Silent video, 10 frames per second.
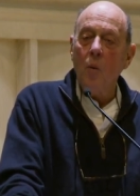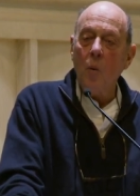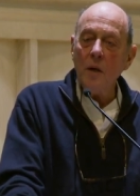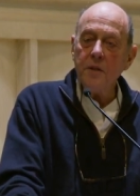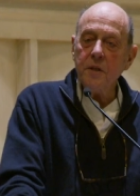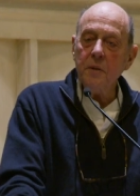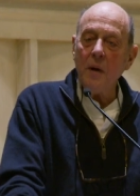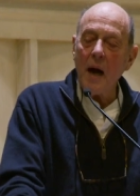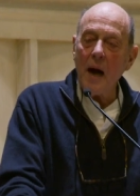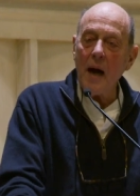once you
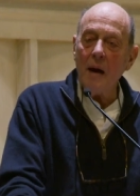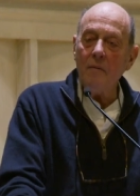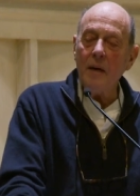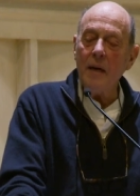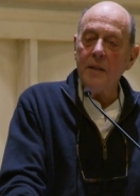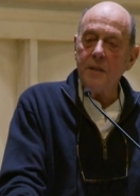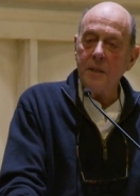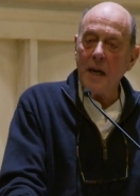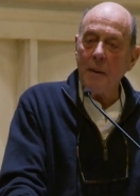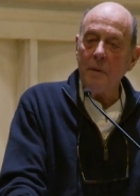have an
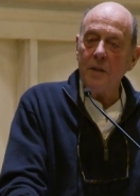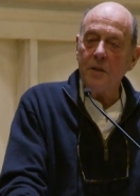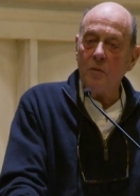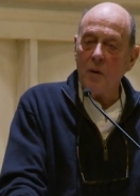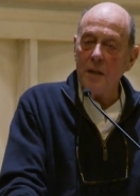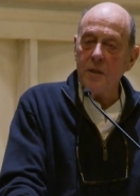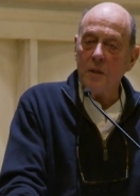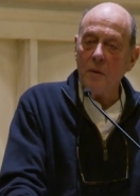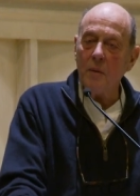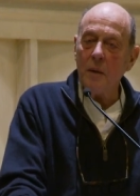established rice
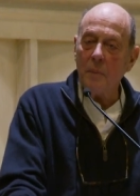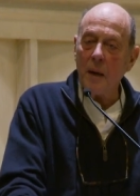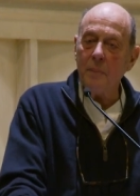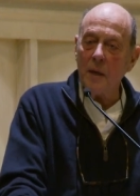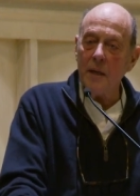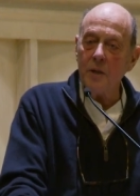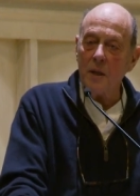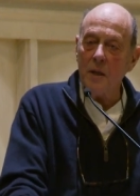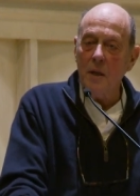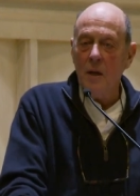growing
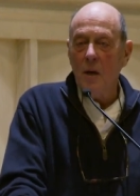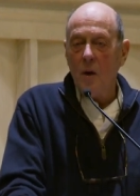population